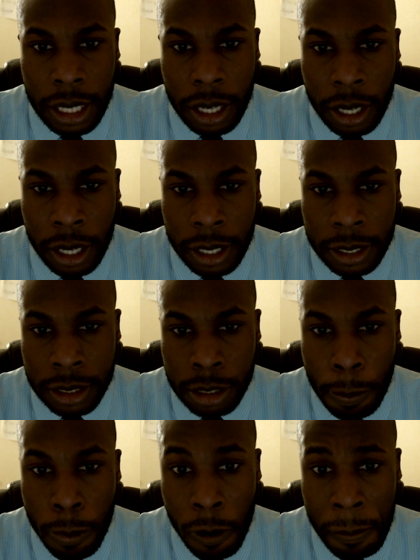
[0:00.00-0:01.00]

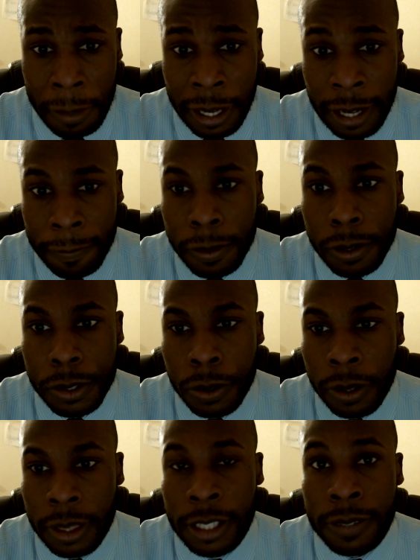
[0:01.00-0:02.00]
support me if you enjoyed
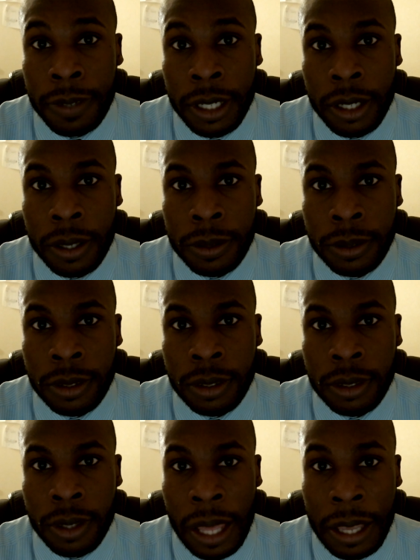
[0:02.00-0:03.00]
these videos.
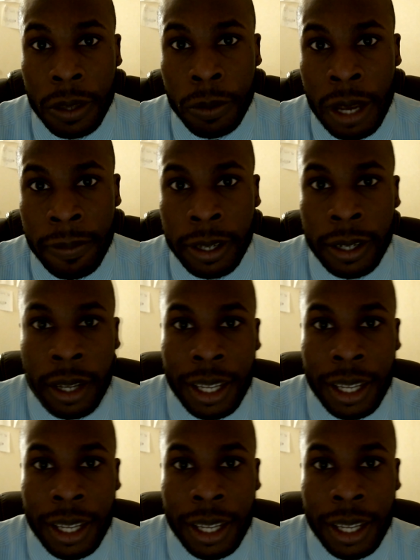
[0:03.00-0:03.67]
Thank you. Have a good night.